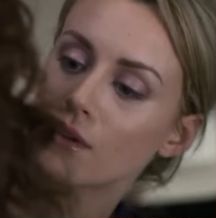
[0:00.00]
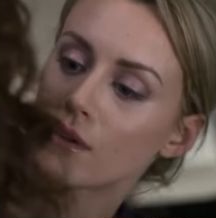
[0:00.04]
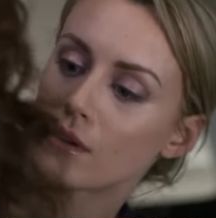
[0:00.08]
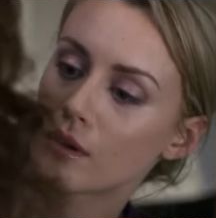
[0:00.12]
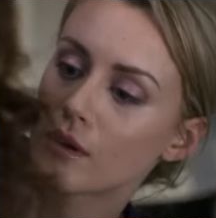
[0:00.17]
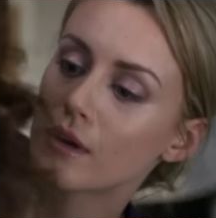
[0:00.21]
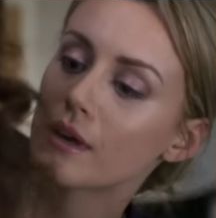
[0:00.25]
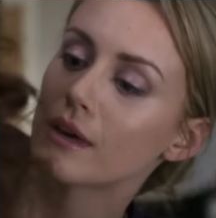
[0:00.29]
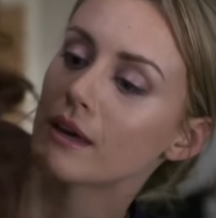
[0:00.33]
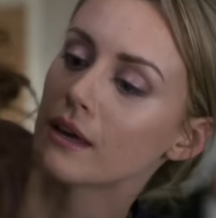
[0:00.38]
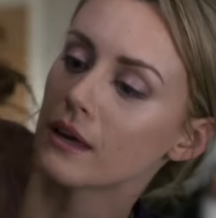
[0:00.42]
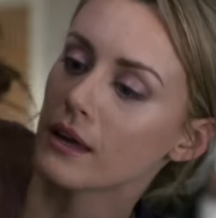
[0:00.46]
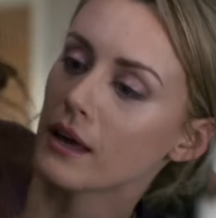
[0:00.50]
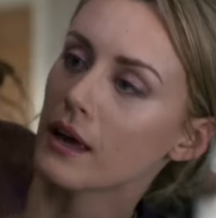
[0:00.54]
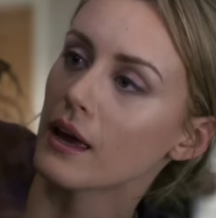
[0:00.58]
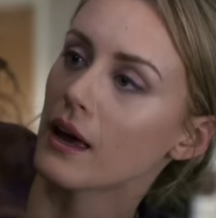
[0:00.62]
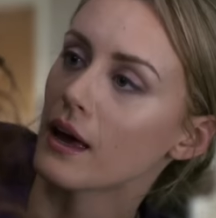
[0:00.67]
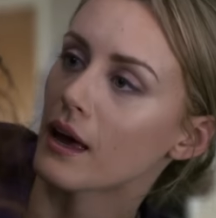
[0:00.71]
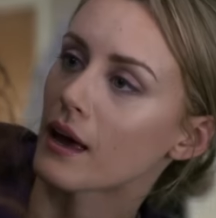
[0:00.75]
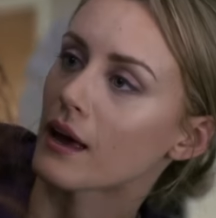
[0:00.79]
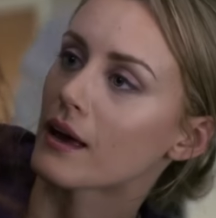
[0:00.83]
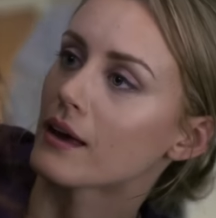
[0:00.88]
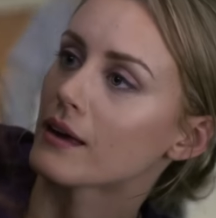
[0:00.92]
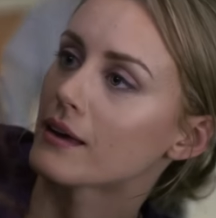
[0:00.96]
oh, want my mom.
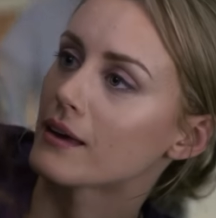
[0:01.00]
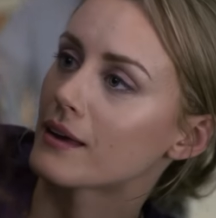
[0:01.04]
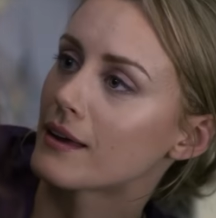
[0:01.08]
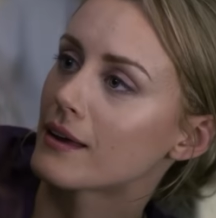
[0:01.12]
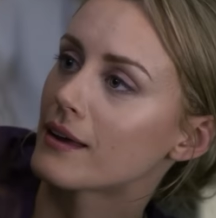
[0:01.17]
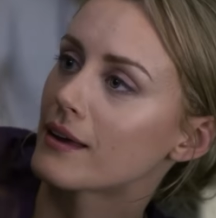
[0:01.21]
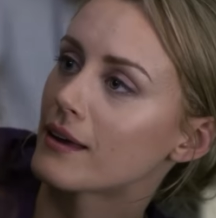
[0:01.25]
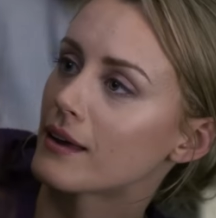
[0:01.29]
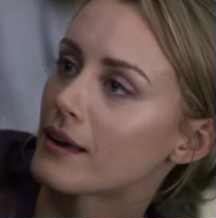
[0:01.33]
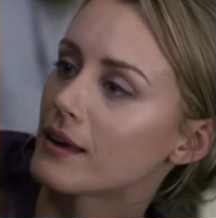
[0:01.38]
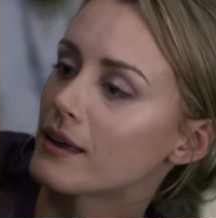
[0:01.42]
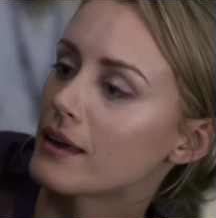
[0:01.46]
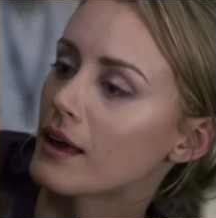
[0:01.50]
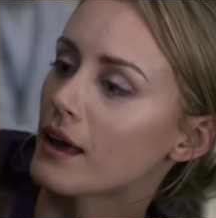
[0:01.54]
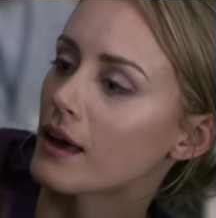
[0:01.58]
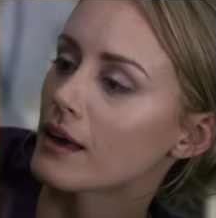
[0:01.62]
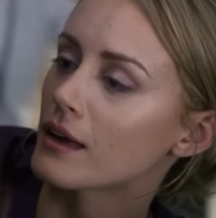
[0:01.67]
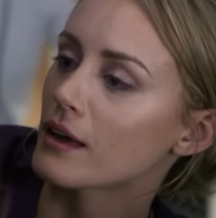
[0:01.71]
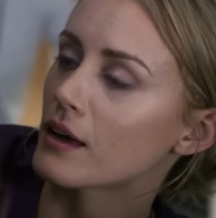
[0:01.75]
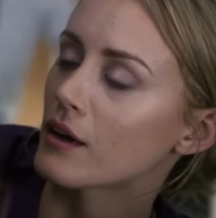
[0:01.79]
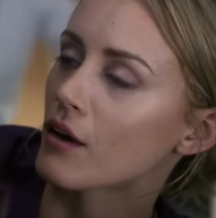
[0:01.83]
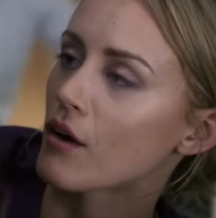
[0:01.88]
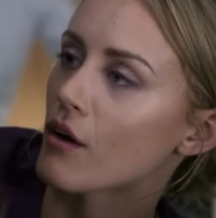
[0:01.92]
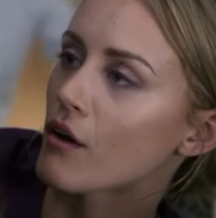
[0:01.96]
Yeah. Yeah,
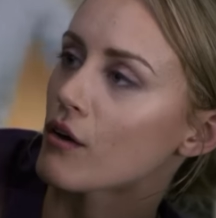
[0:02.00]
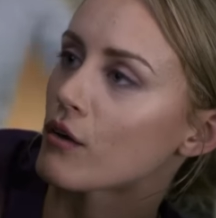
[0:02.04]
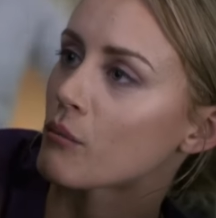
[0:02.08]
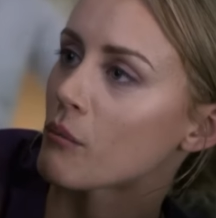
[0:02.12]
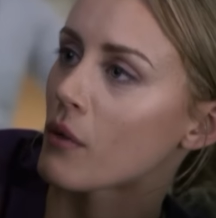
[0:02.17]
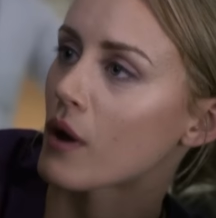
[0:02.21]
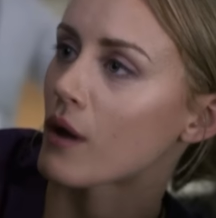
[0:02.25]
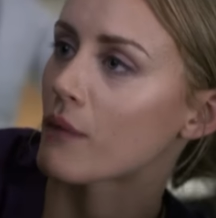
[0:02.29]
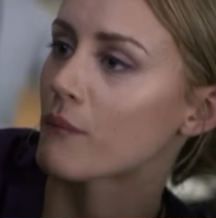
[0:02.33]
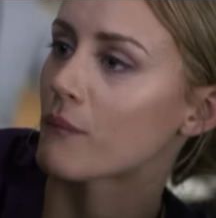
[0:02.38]
I can call your